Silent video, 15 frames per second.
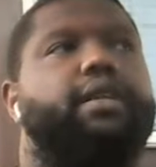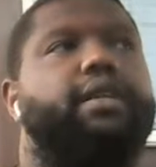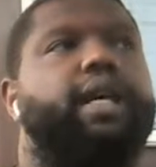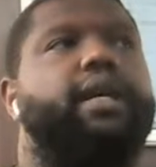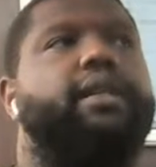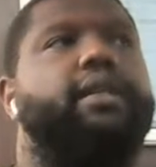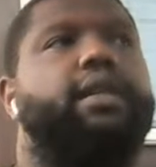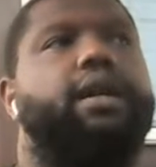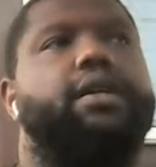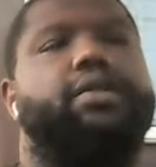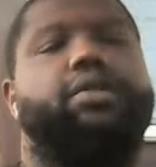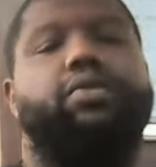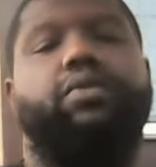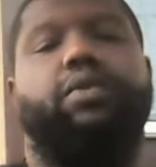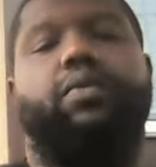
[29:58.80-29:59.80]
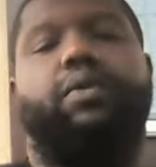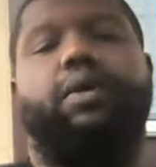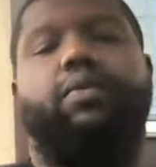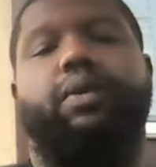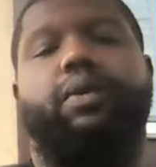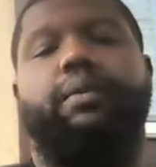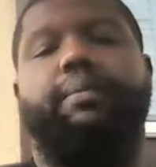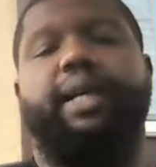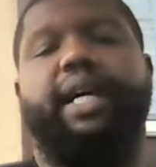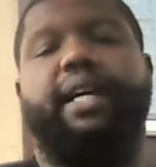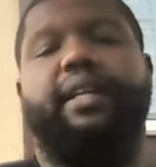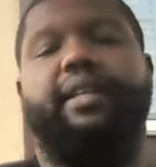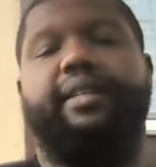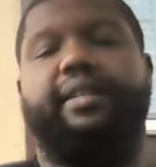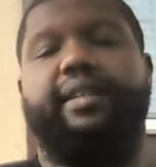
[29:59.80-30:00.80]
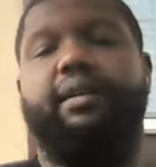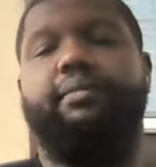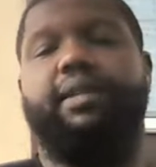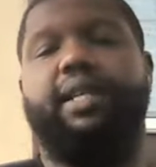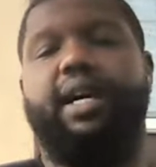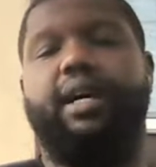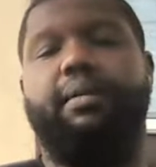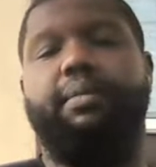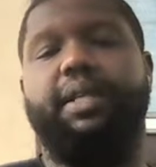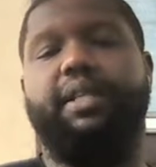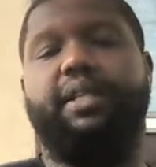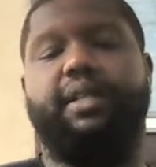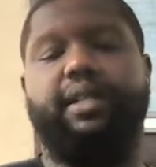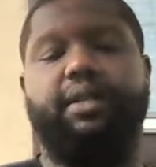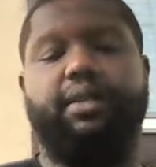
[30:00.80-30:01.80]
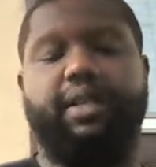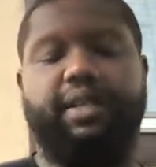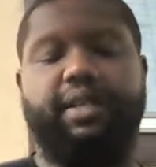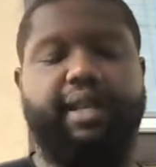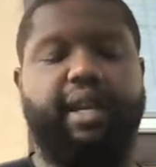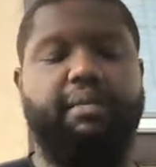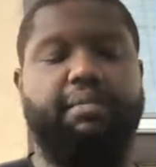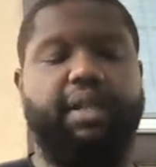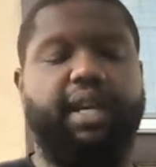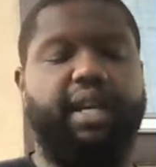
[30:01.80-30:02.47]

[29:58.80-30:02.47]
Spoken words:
They lost 2 and 1-1, but at the same time, it's still the same